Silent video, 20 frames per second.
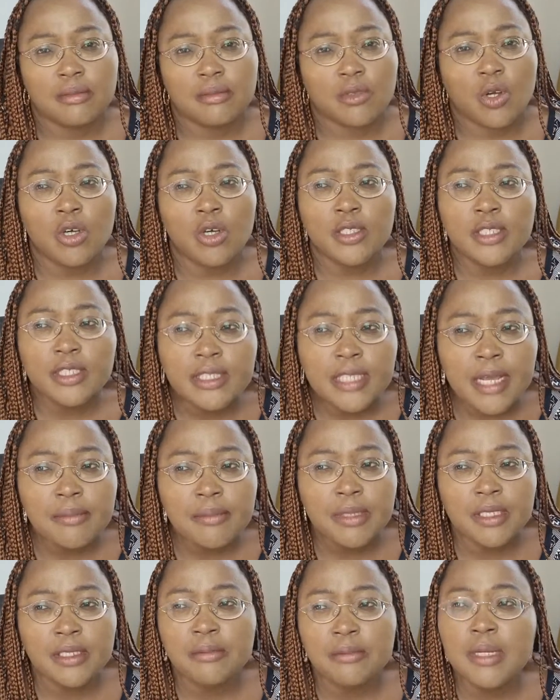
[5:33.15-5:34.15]

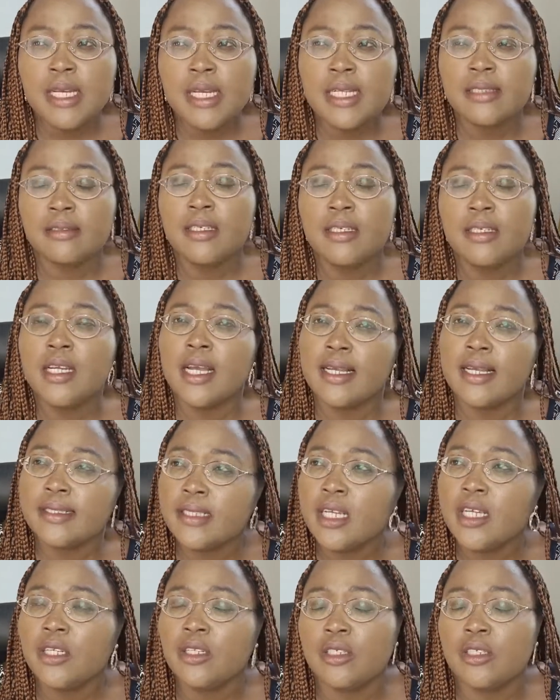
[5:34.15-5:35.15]
condemning the military and
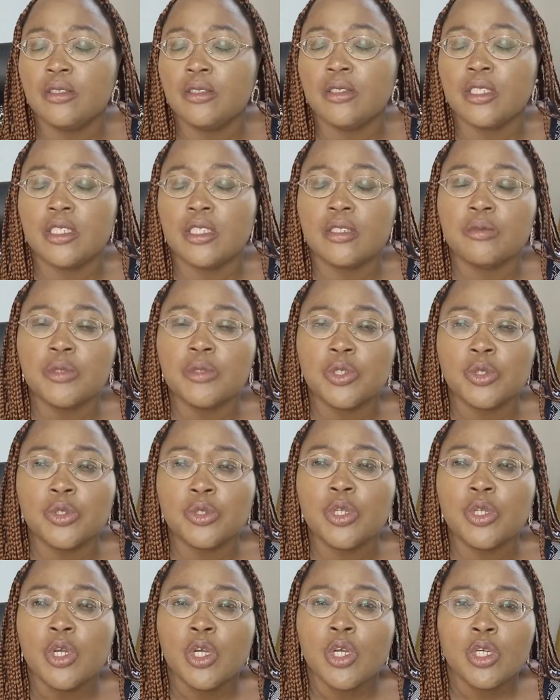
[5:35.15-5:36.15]
saying all those things, we should